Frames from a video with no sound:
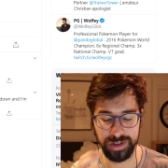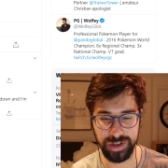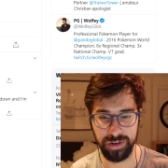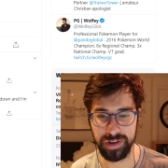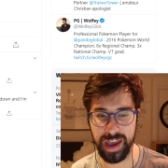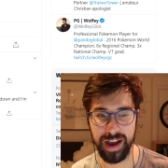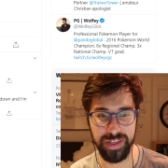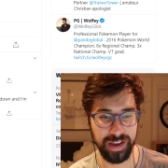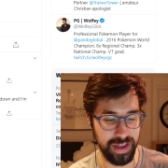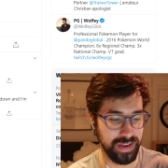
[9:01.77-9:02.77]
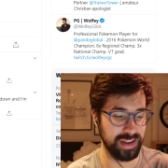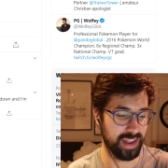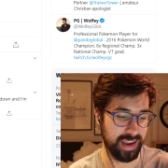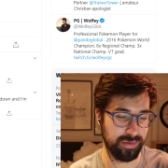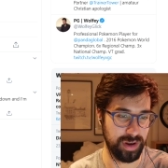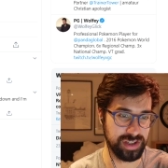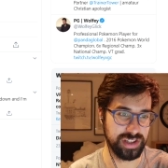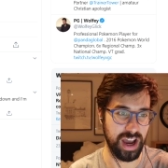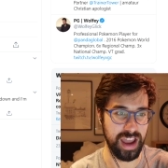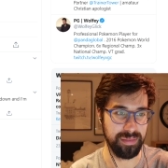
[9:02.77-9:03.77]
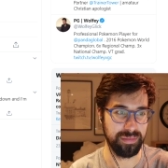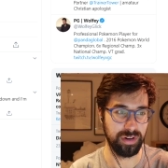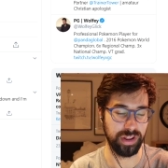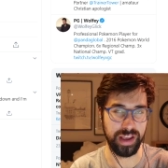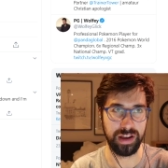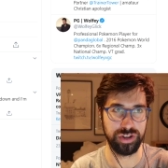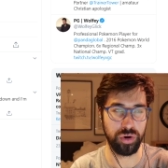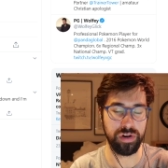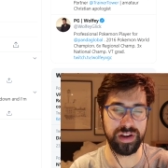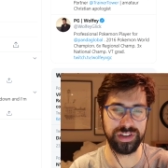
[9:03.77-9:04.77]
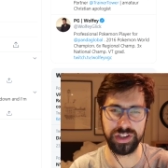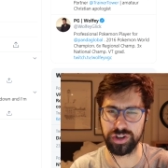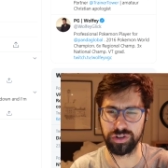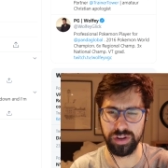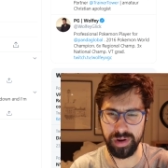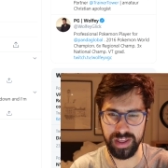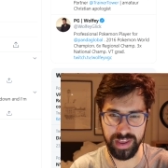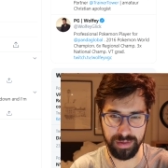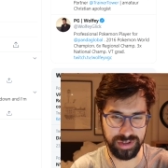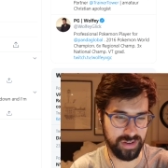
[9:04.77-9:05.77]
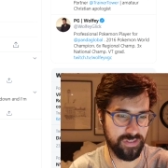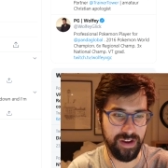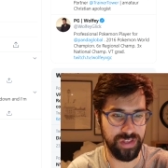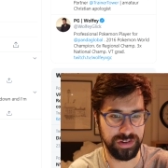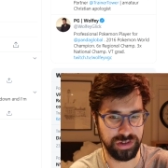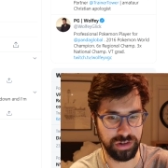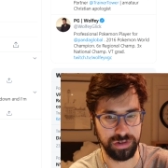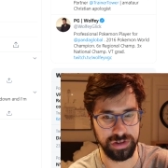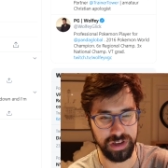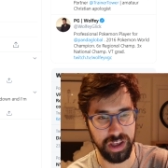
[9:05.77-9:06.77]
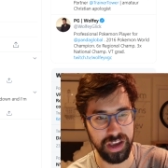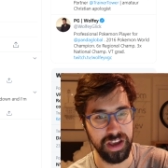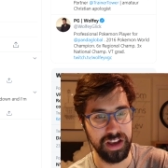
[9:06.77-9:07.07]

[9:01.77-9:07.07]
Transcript: So, yeah, I think I think it, like, went to time. Or, like, Showdown has, like, a turn limit, I think. It was, like, 5,000 turns or something.